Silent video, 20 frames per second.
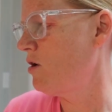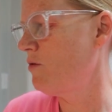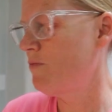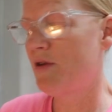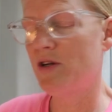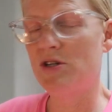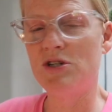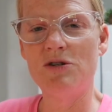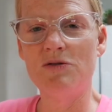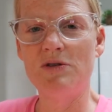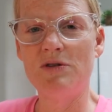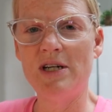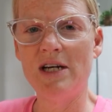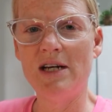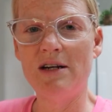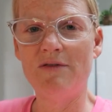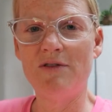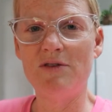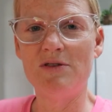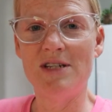hope that you
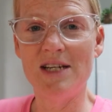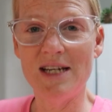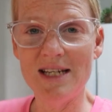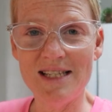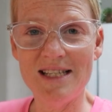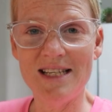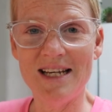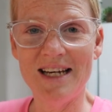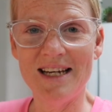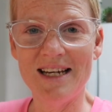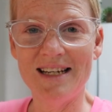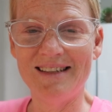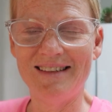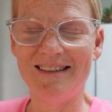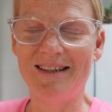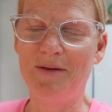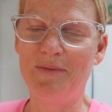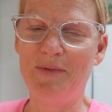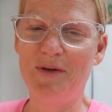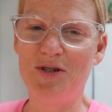did. If you did see it,
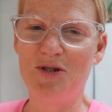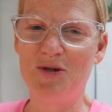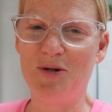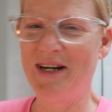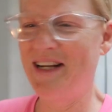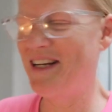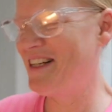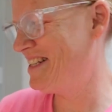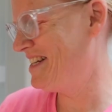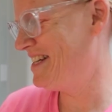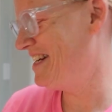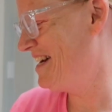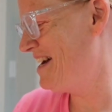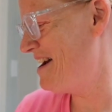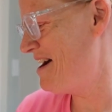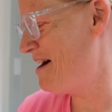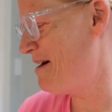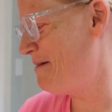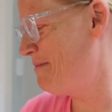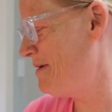hope you enjoyed it.
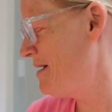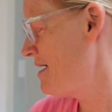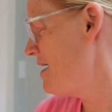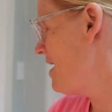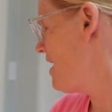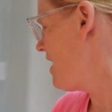Um,